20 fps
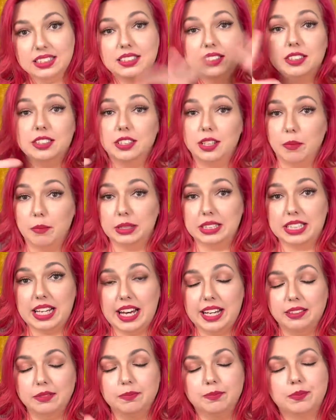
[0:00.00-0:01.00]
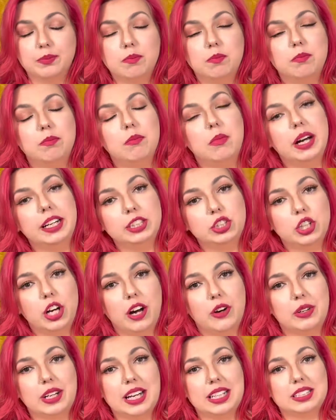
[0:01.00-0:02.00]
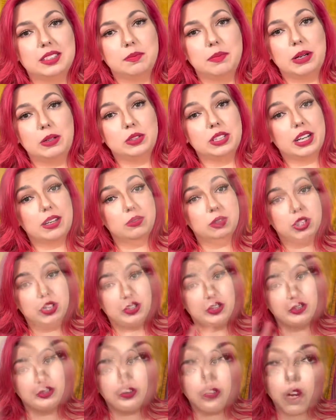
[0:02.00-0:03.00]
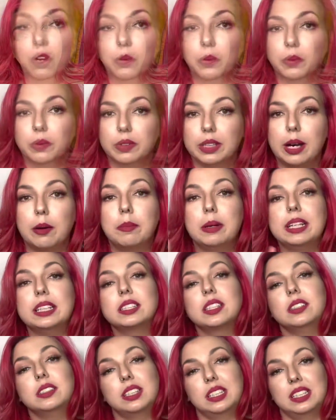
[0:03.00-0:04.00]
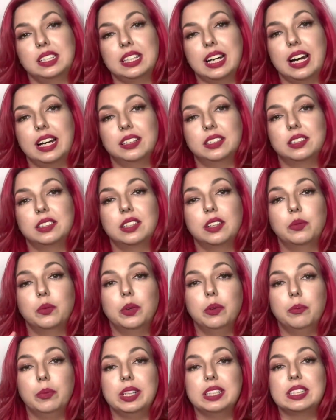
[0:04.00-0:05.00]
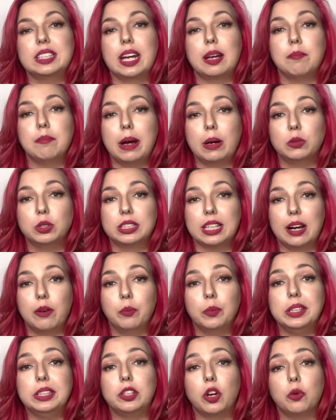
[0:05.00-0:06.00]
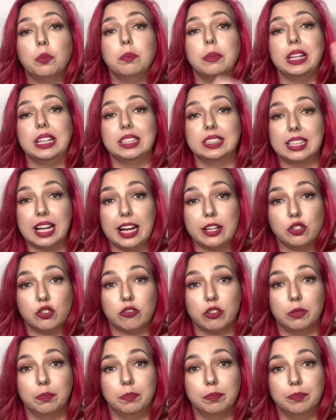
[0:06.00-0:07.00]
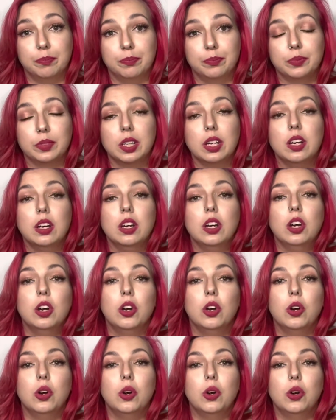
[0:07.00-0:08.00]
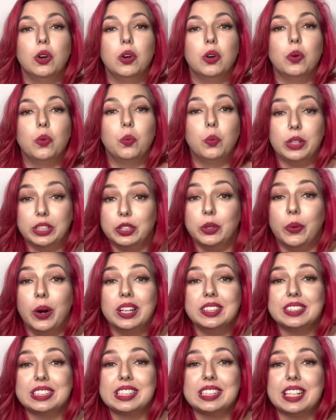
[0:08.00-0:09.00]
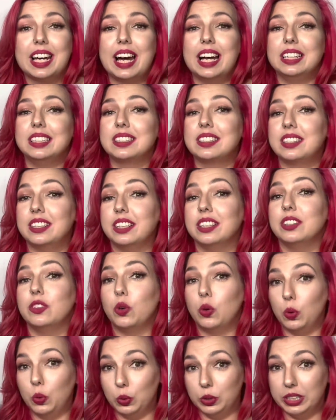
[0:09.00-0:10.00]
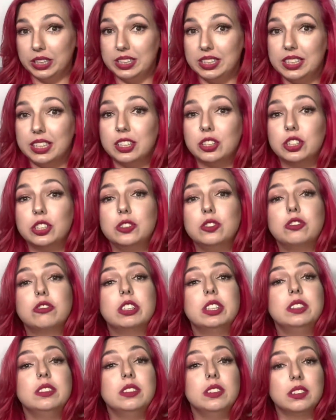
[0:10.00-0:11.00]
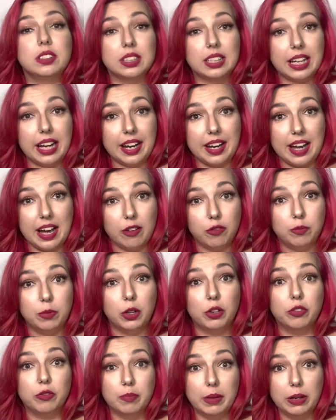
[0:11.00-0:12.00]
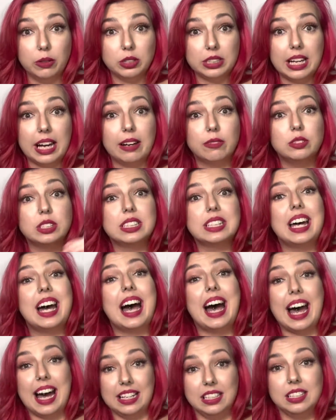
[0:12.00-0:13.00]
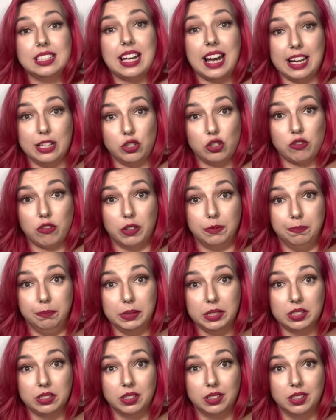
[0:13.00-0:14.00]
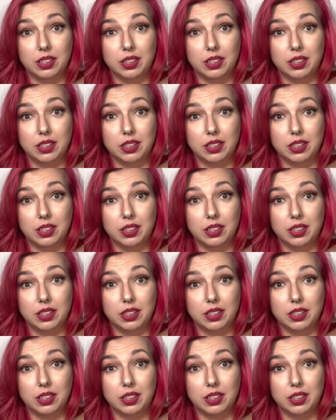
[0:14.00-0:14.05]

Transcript: number 10, my child has meltdowns too. No. Now please understand that when we say meltdown, we don't mean tantrum. We do understand that autistic children can have both meltdowns and tantrums,